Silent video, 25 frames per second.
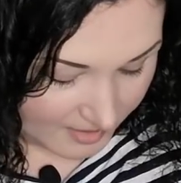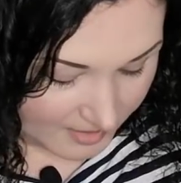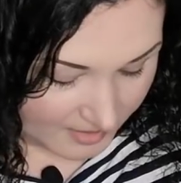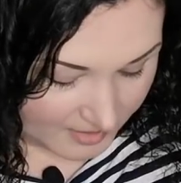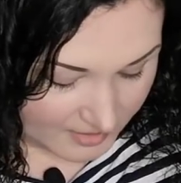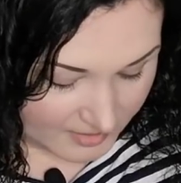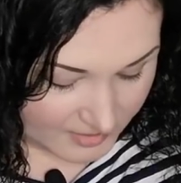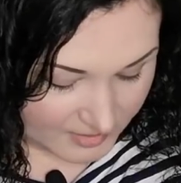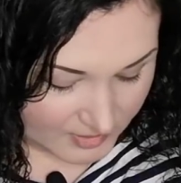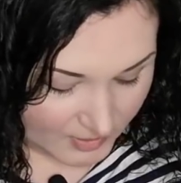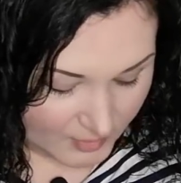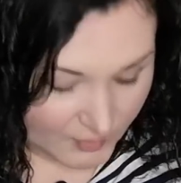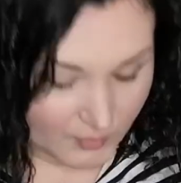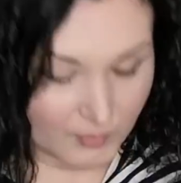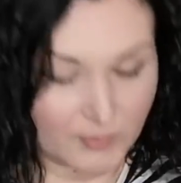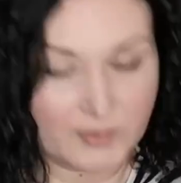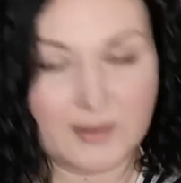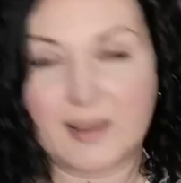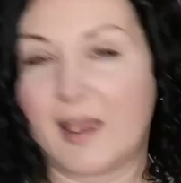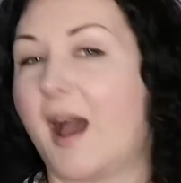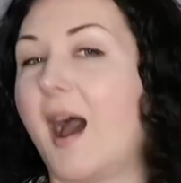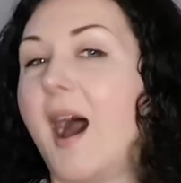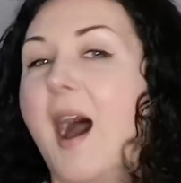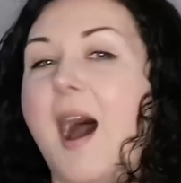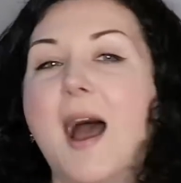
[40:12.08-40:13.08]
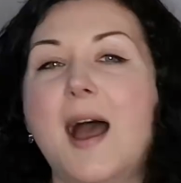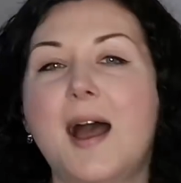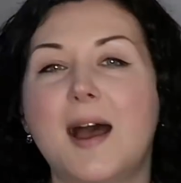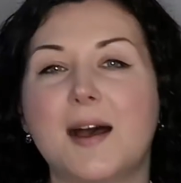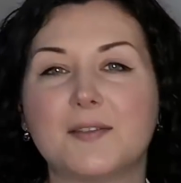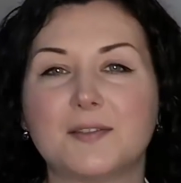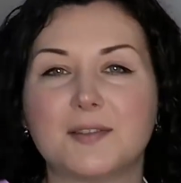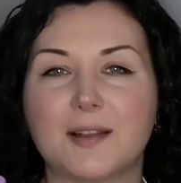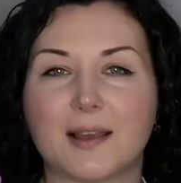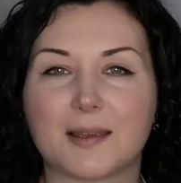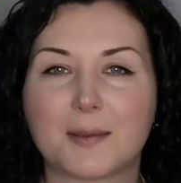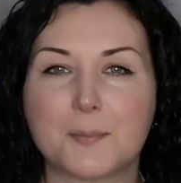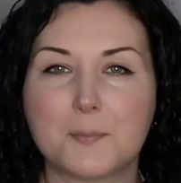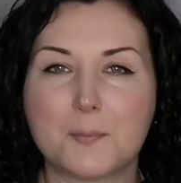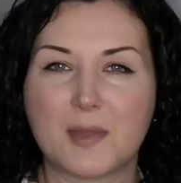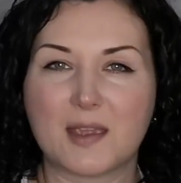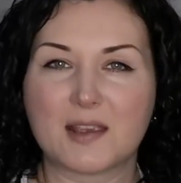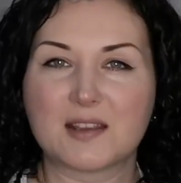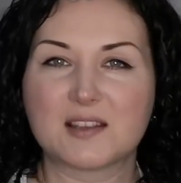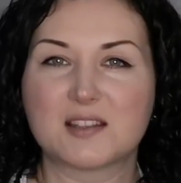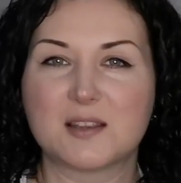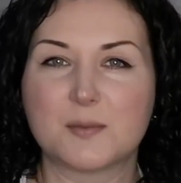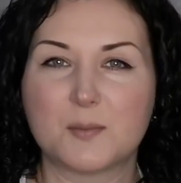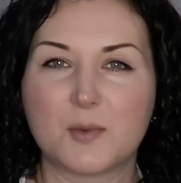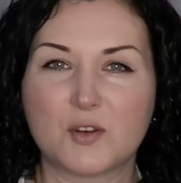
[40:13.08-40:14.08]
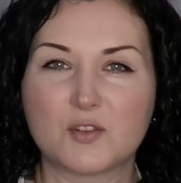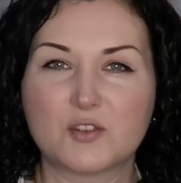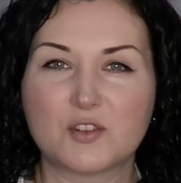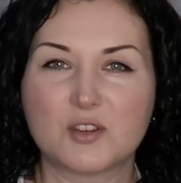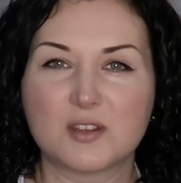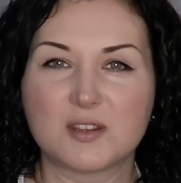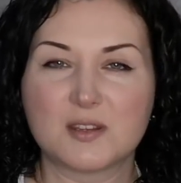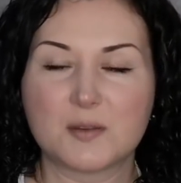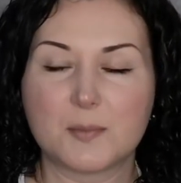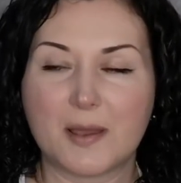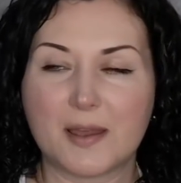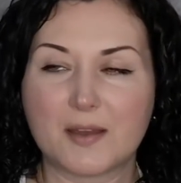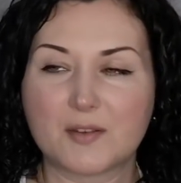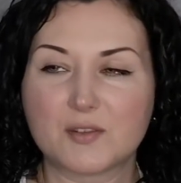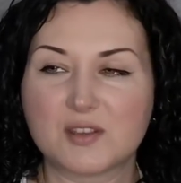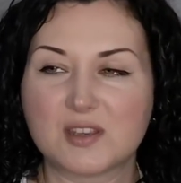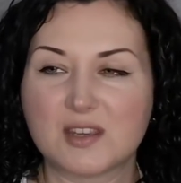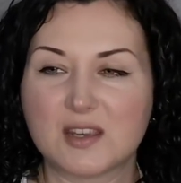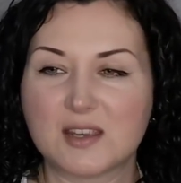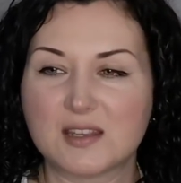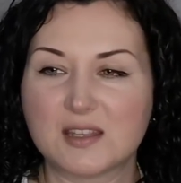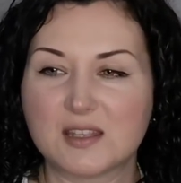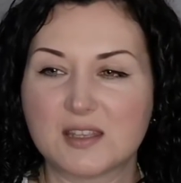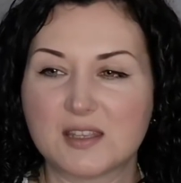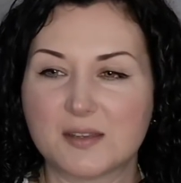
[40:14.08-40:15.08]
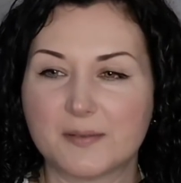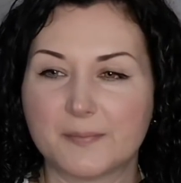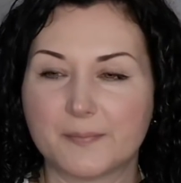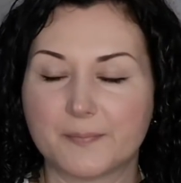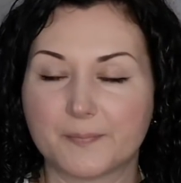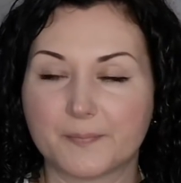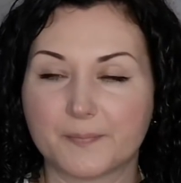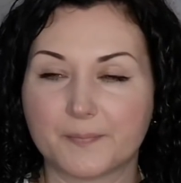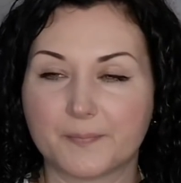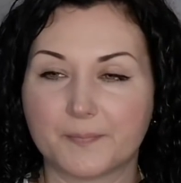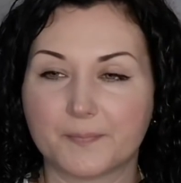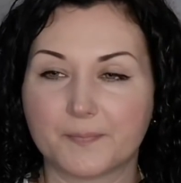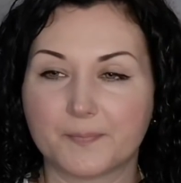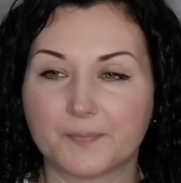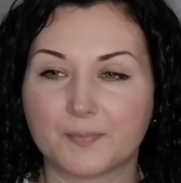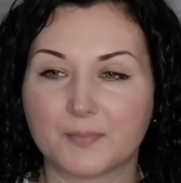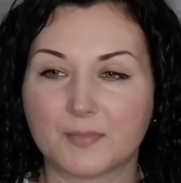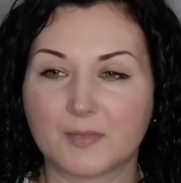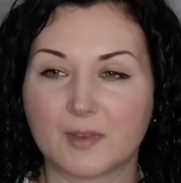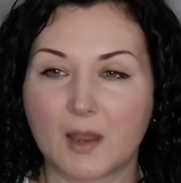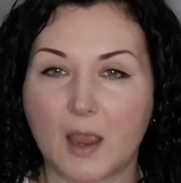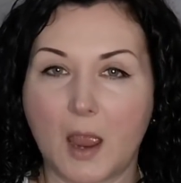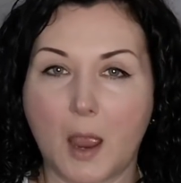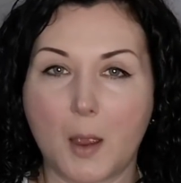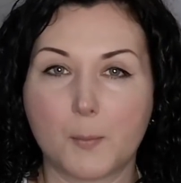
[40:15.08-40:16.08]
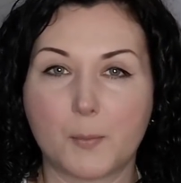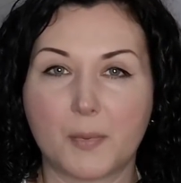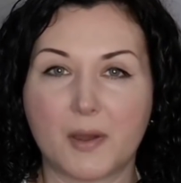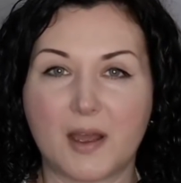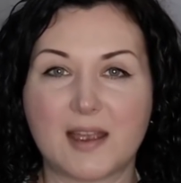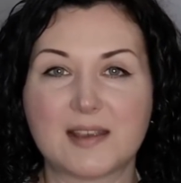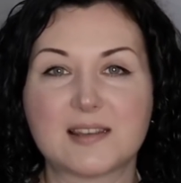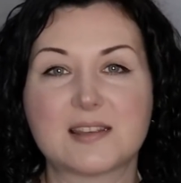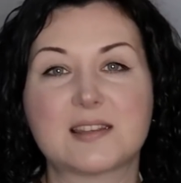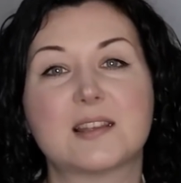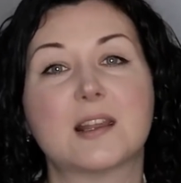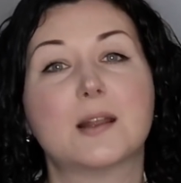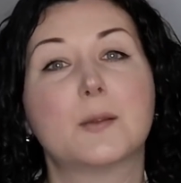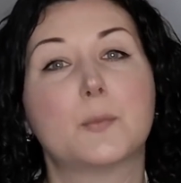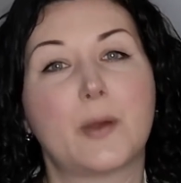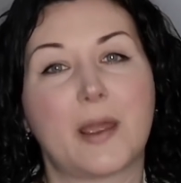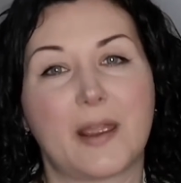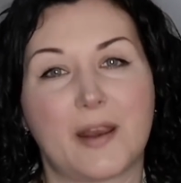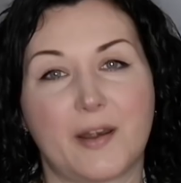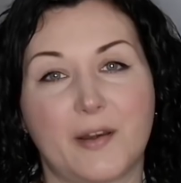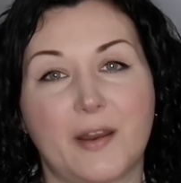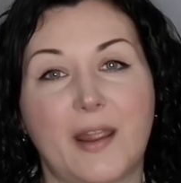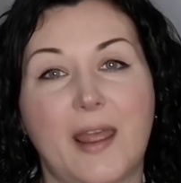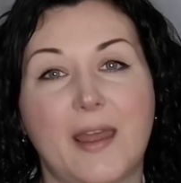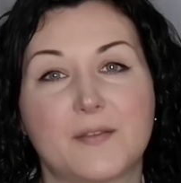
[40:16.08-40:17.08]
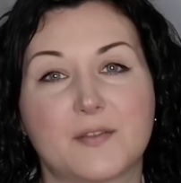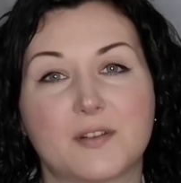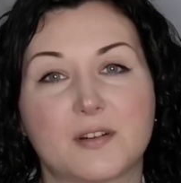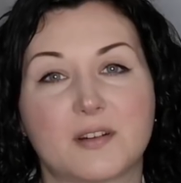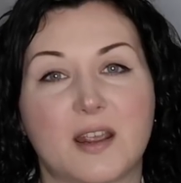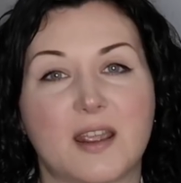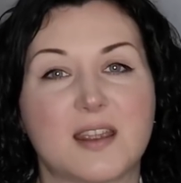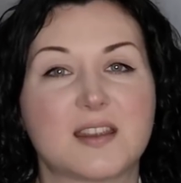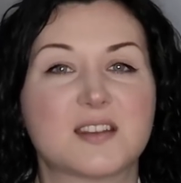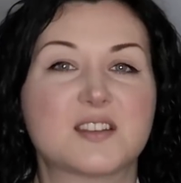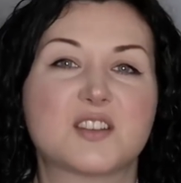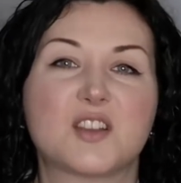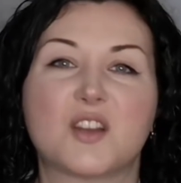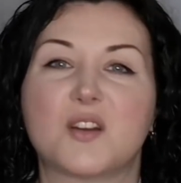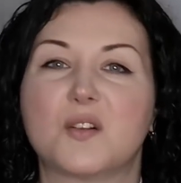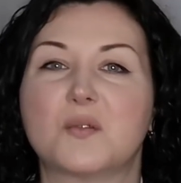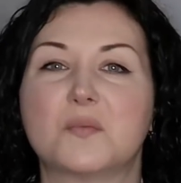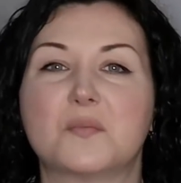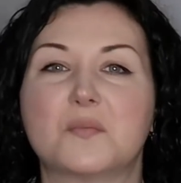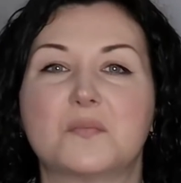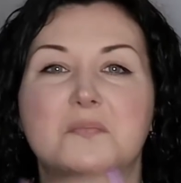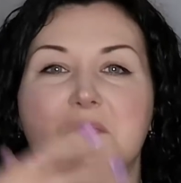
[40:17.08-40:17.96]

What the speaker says: So yeah, I have like mixed emotions about it, but I still wear it every day. So